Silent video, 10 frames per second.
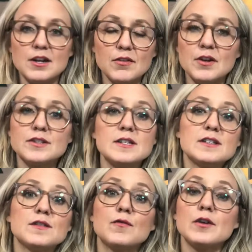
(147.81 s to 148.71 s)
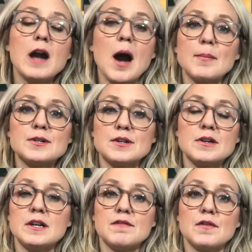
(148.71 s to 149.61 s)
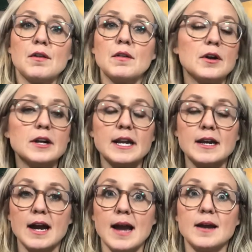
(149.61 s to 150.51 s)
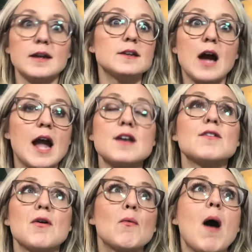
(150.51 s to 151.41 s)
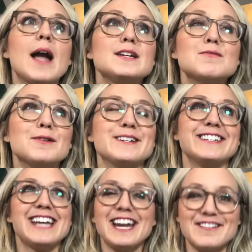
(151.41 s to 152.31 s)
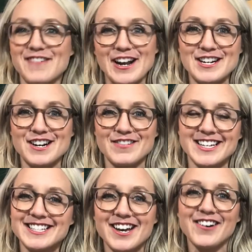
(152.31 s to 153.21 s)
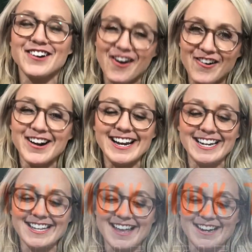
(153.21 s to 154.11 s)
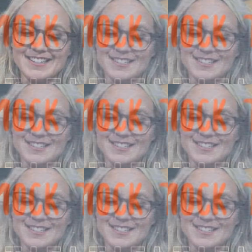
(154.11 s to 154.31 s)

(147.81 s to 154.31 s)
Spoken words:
You know, there's this free opportunity for learning. I don't know why you wouldn't take advantage of it, so go and get that